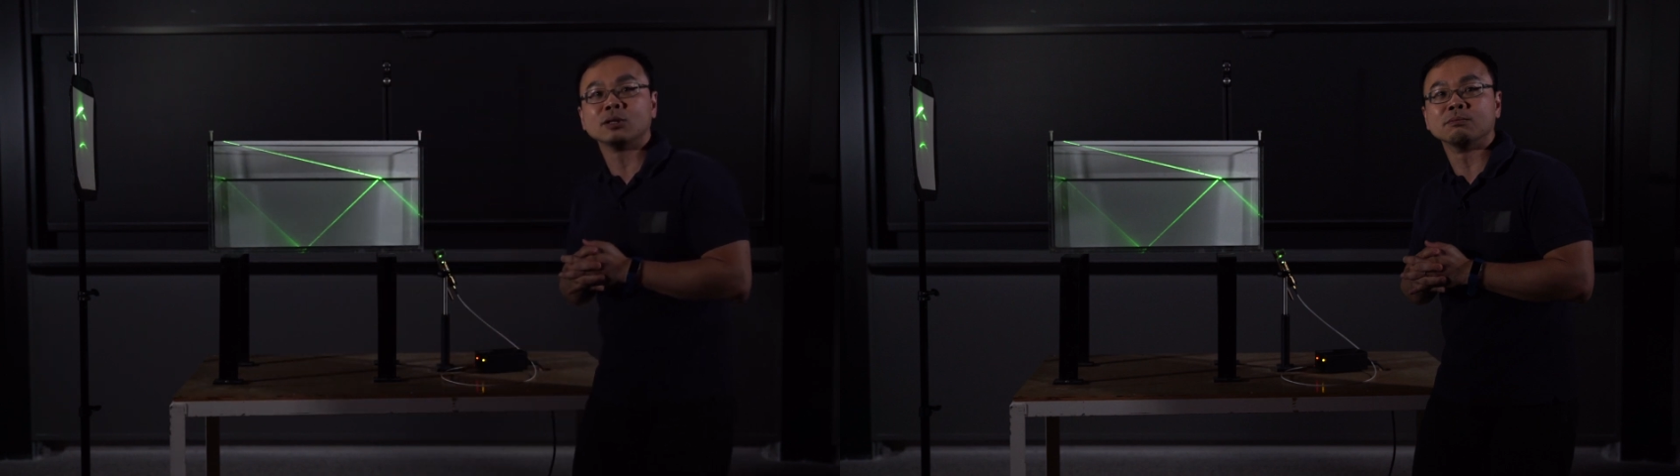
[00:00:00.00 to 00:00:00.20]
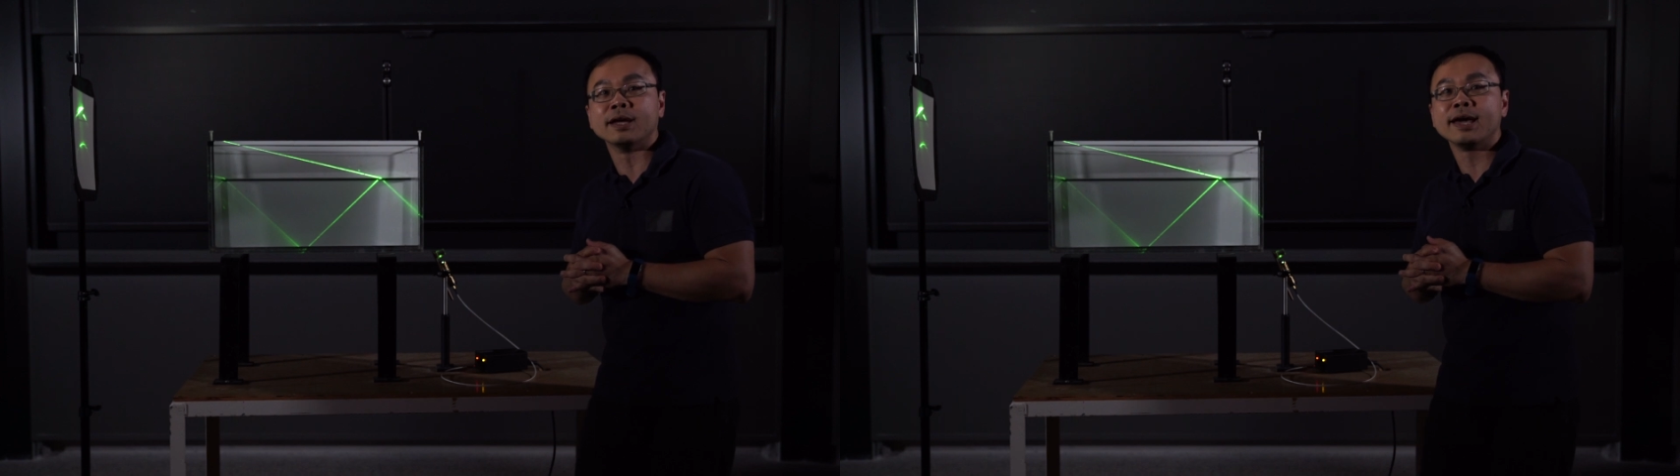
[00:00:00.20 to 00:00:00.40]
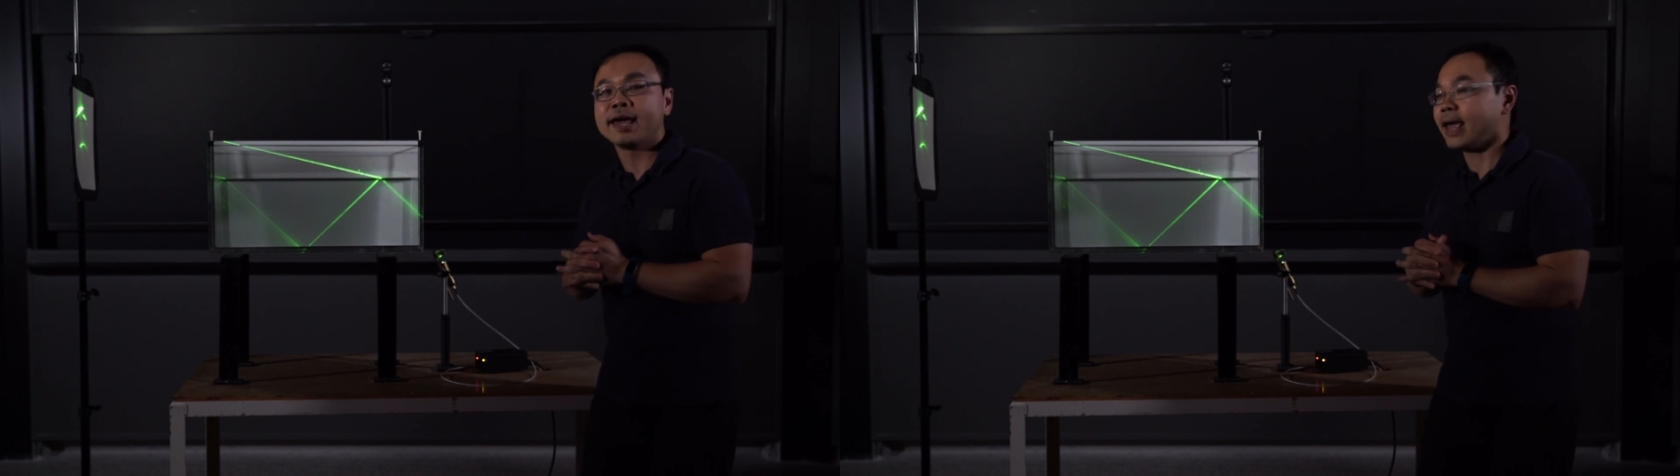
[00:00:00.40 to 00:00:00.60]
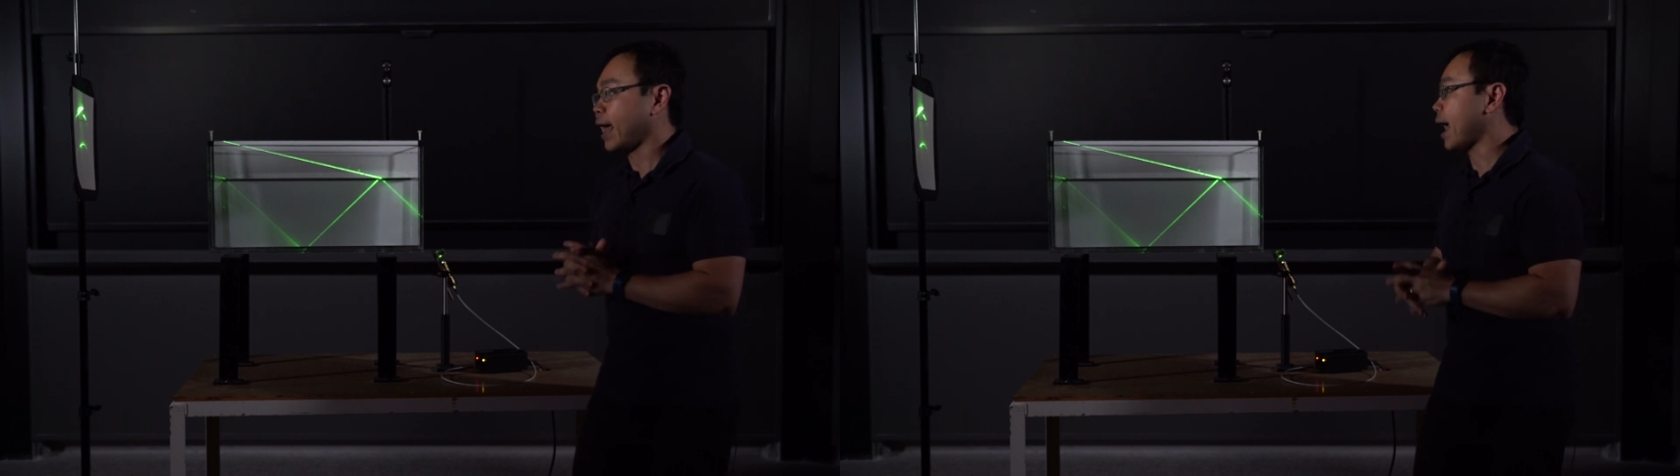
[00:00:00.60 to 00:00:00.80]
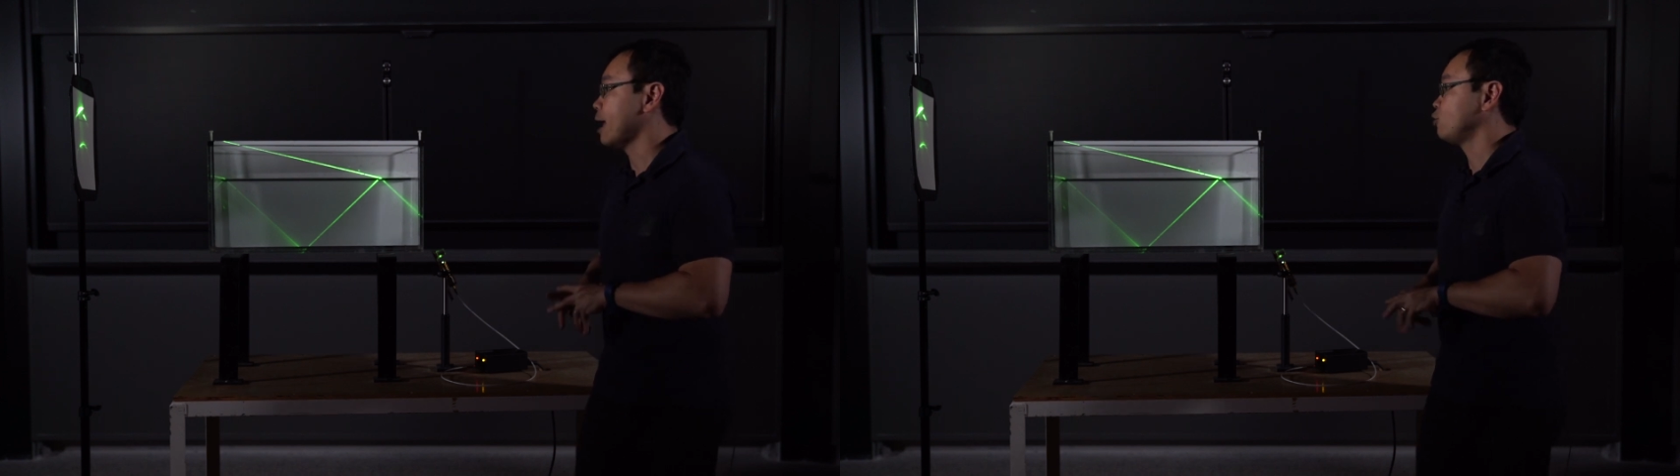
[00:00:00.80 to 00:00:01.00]
of the
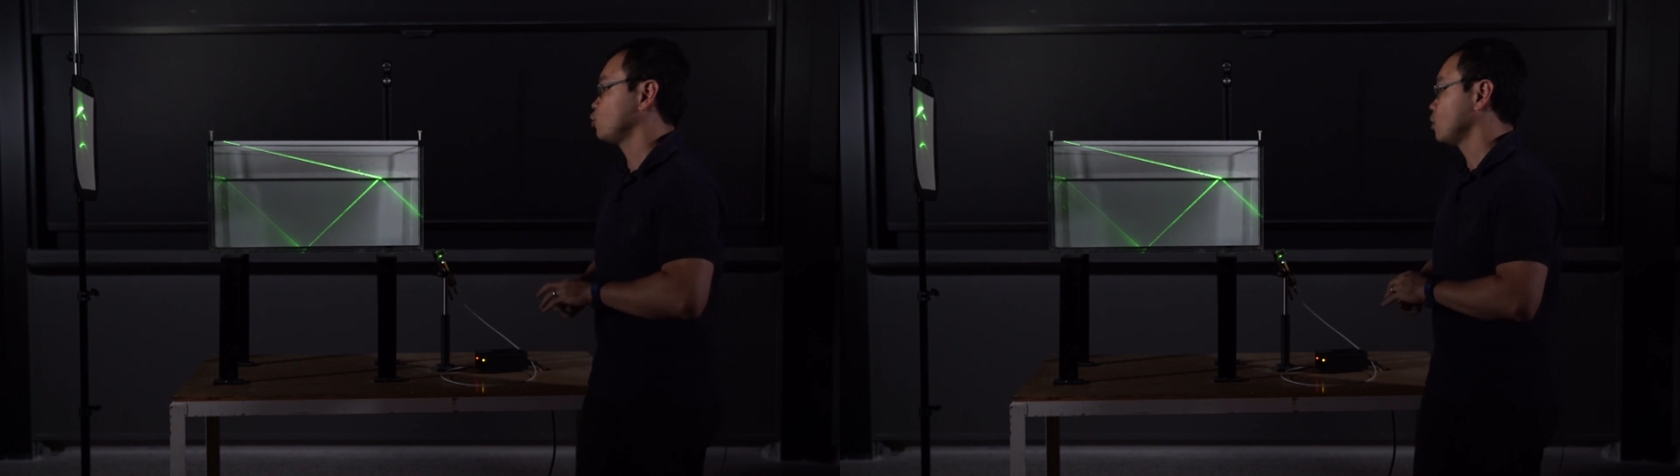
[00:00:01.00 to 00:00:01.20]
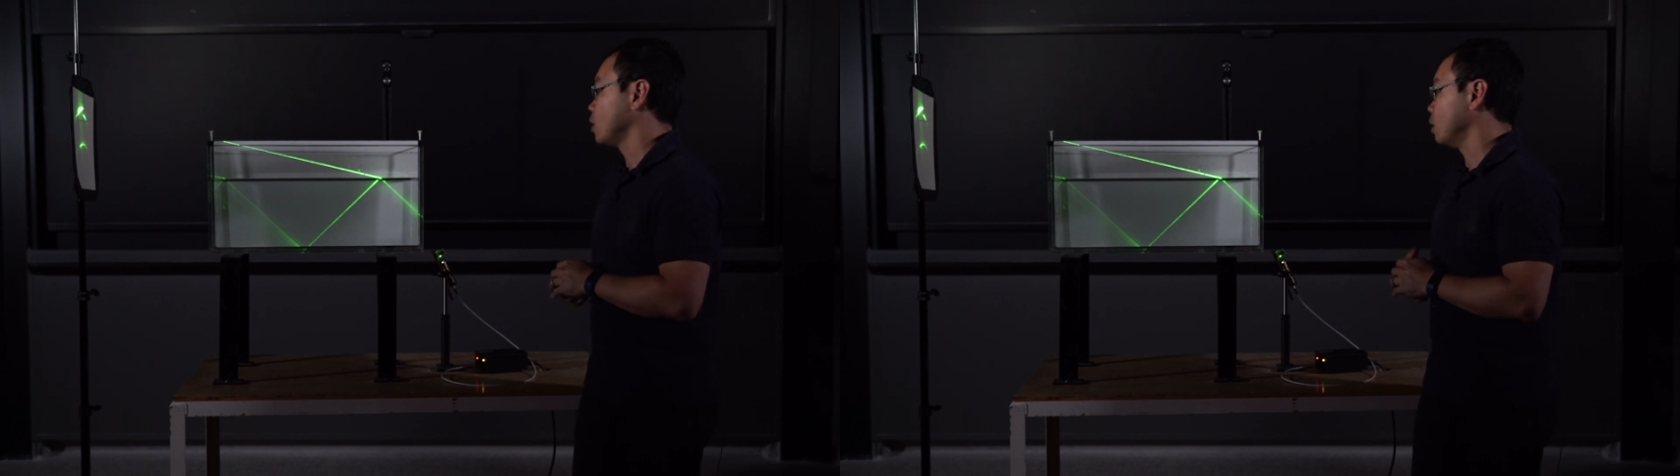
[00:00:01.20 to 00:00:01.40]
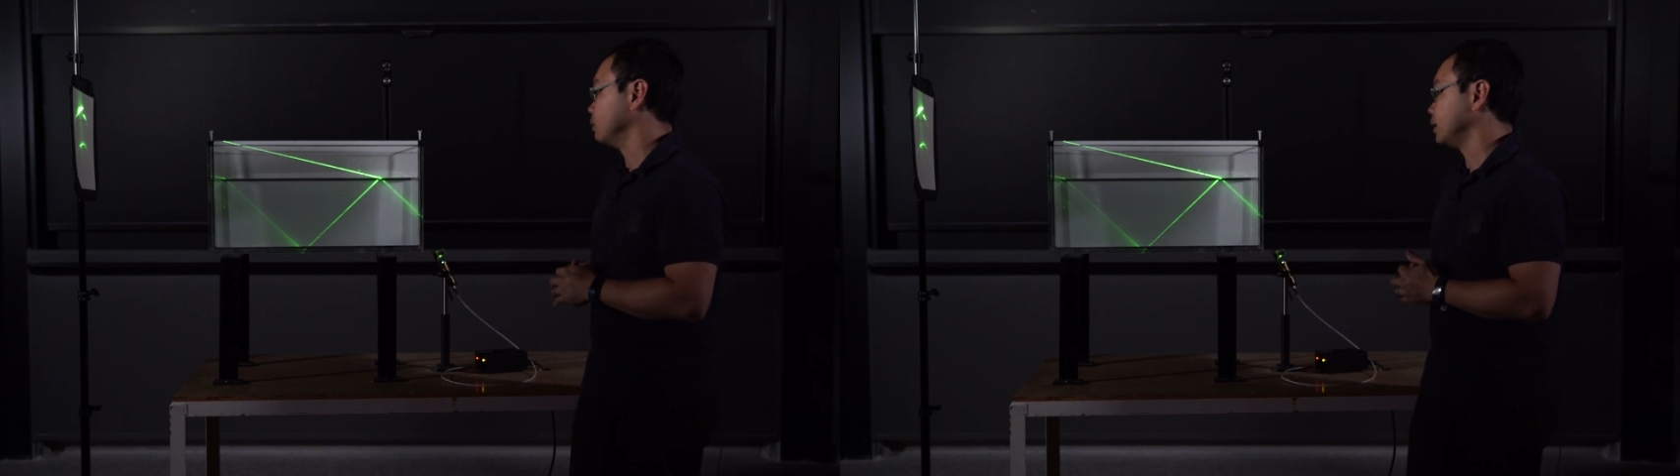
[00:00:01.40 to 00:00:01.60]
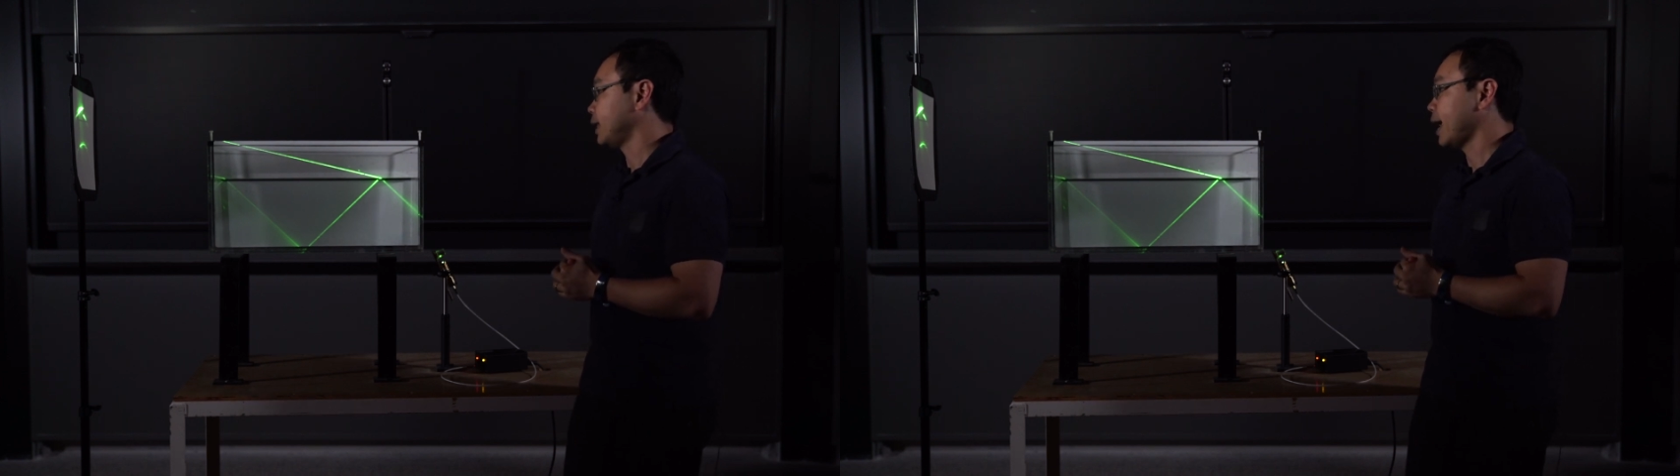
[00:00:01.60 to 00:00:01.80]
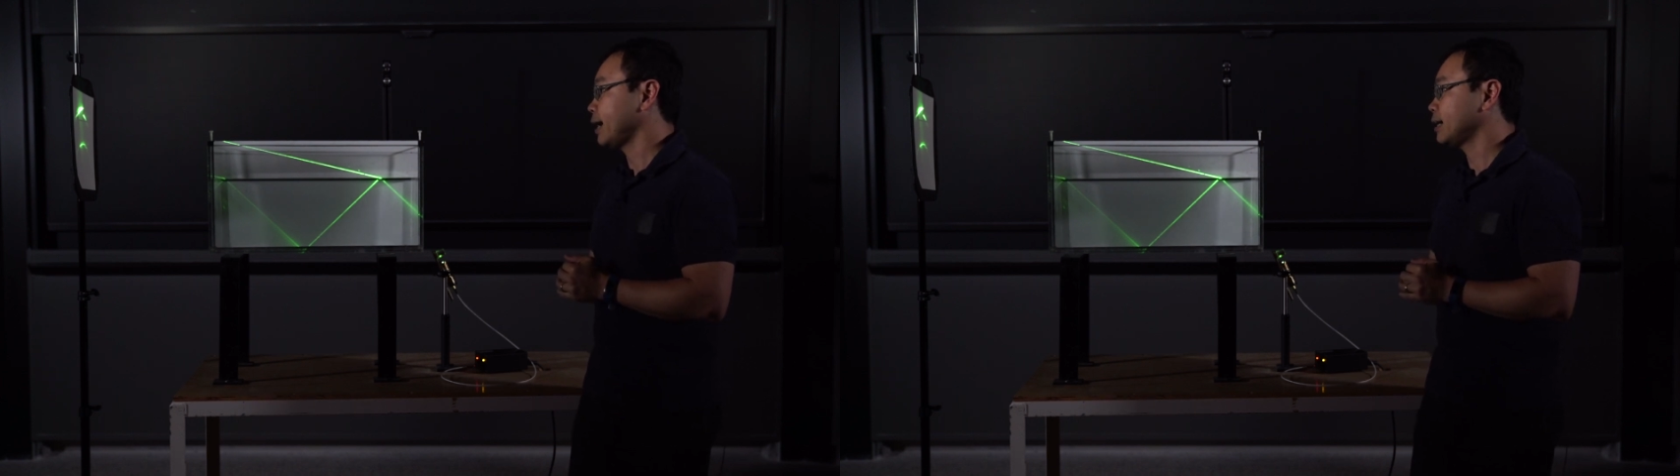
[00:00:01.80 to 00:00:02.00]
edge of the
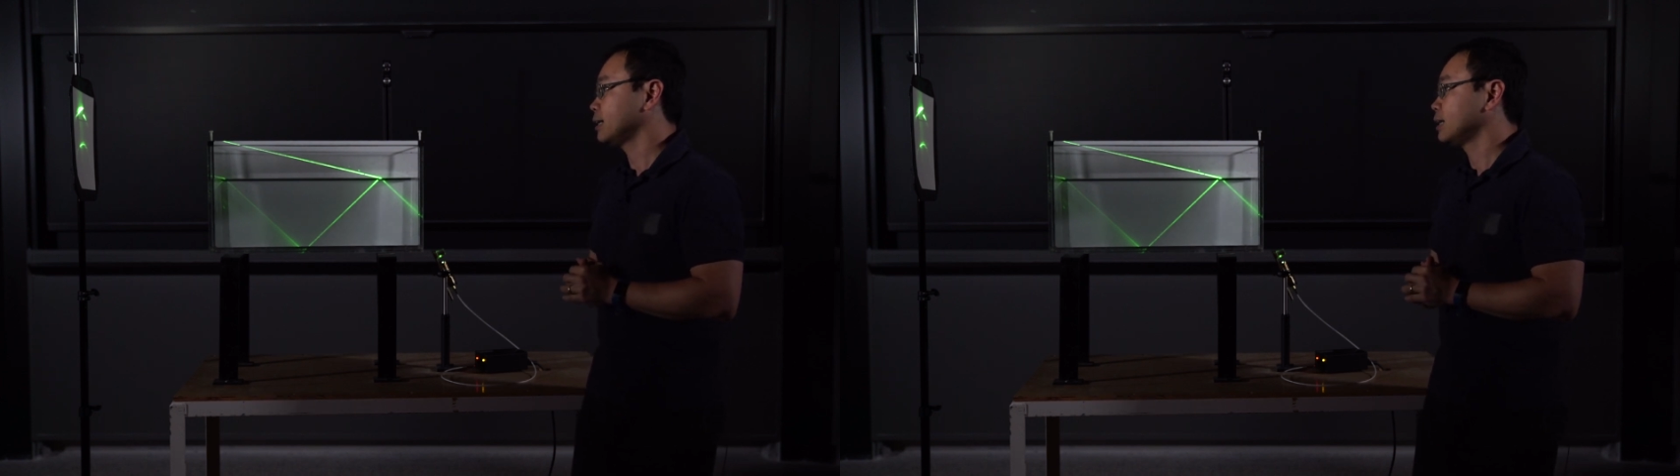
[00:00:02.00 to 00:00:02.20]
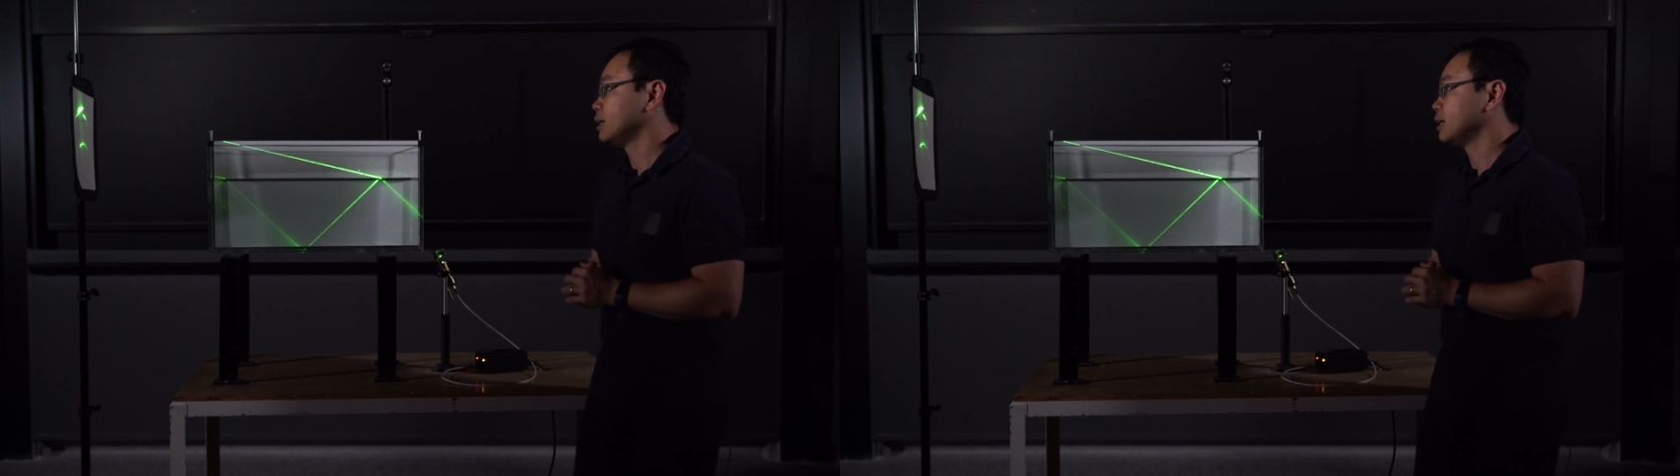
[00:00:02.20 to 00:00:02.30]
tank,